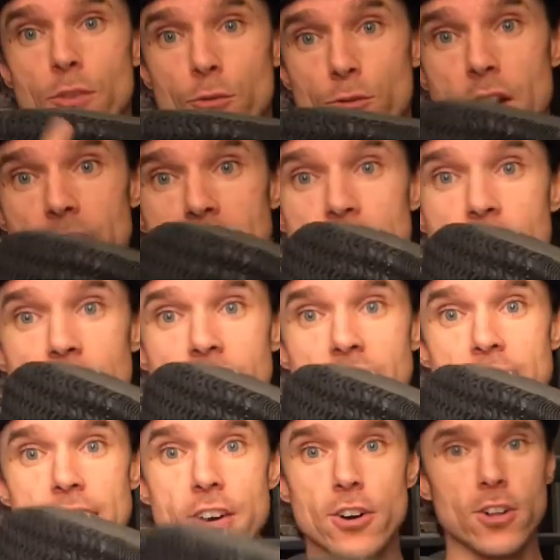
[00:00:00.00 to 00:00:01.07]
Right here in the
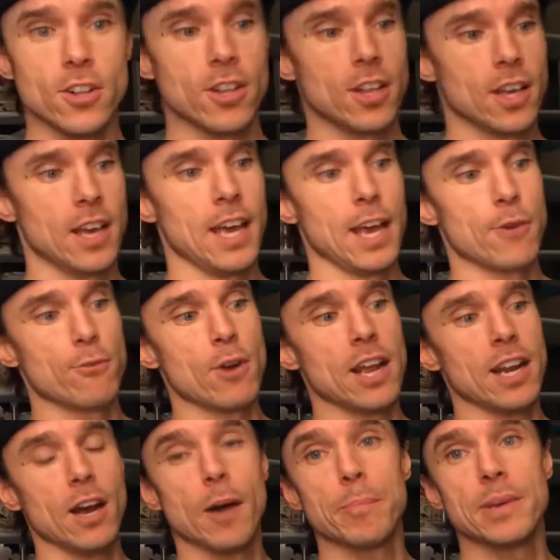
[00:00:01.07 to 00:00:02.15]
heel and
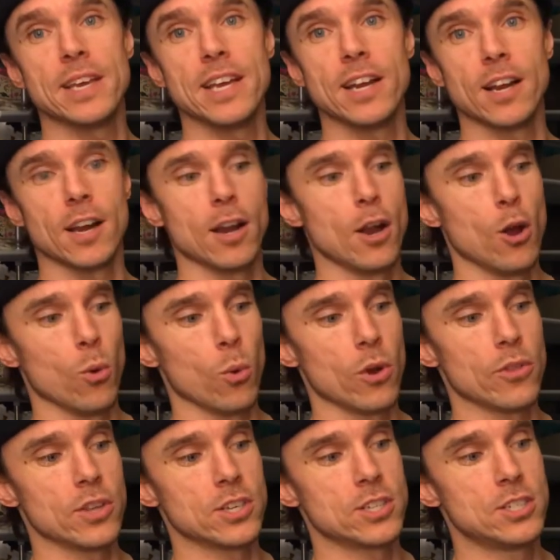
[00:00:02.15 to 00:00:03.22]
right up here where
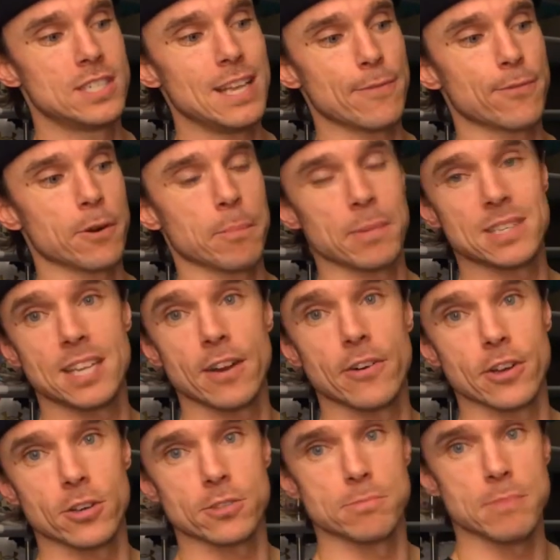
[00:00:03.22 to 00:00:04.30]
the different
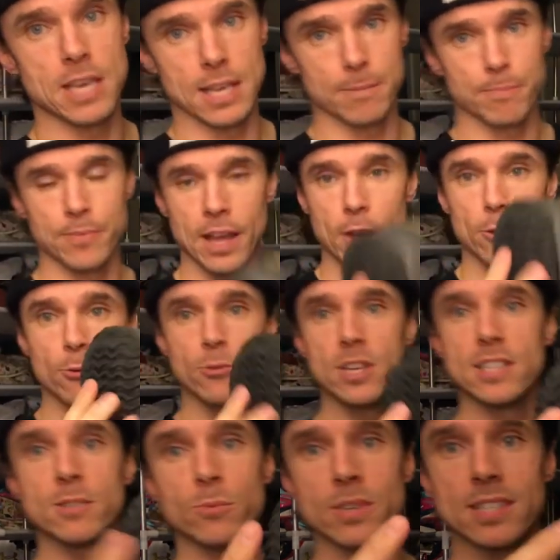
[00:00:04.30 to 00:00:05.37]
materials meet. Now the
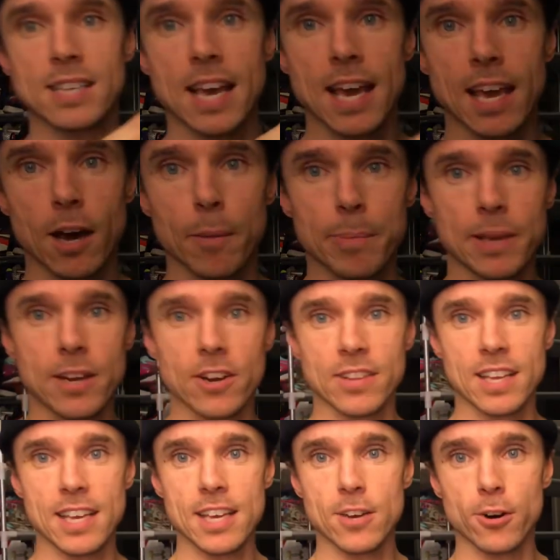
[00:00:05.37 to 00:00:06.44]
reason we say up here in the
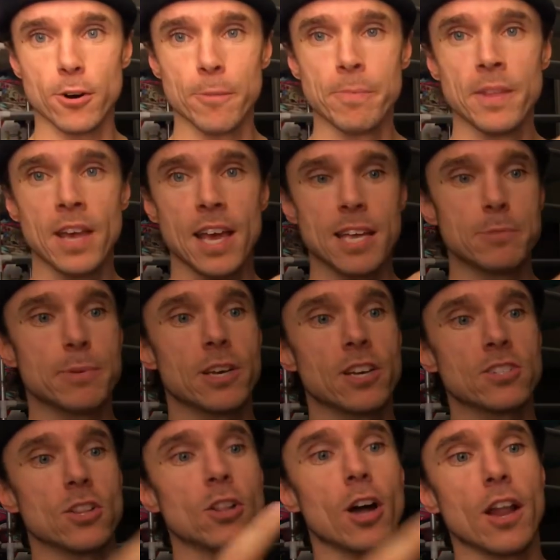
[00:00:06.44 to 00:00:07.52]
heel is
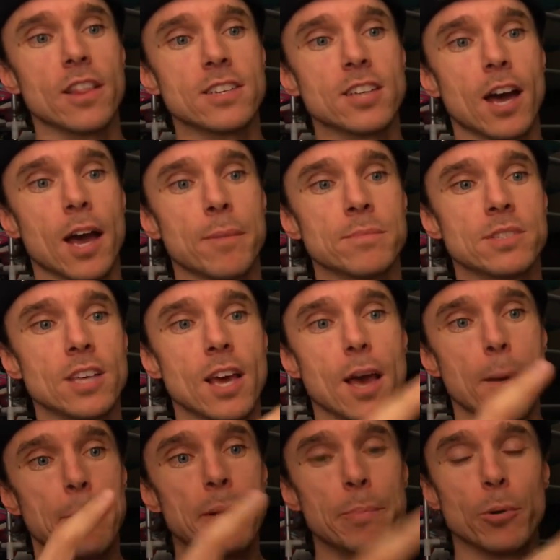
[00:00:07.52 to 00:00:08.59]
because a lot of the times
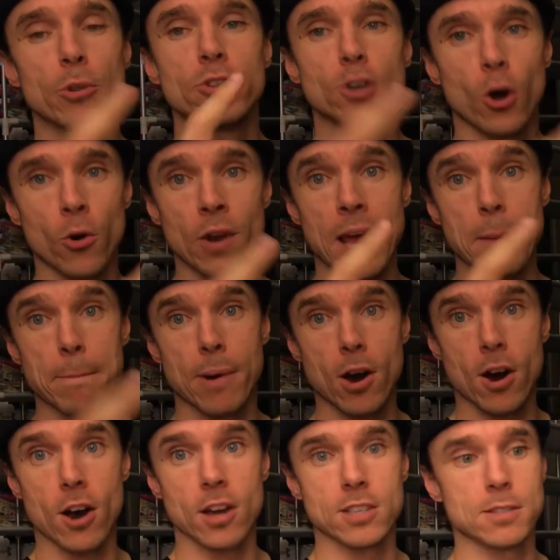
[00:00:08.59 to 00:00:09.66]
people donate
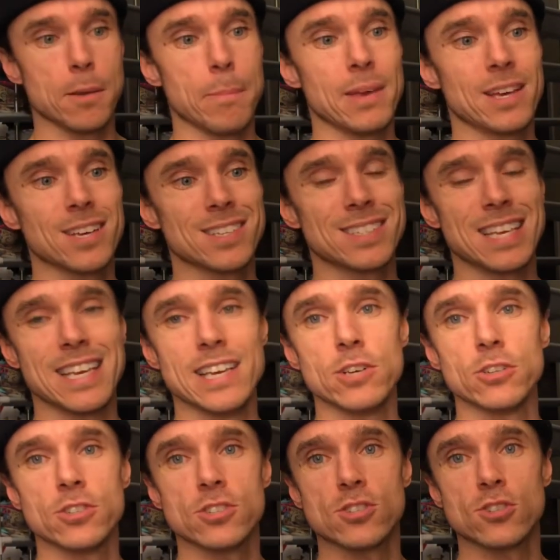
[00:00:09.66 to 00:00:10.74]
BOGS because the
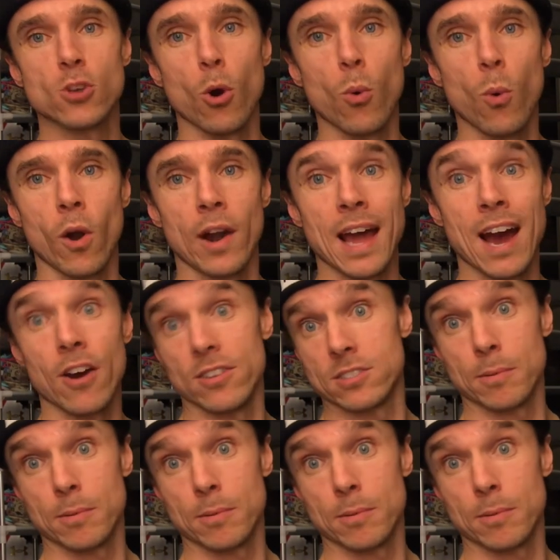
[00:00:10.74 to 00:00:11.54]
heel is so worn out.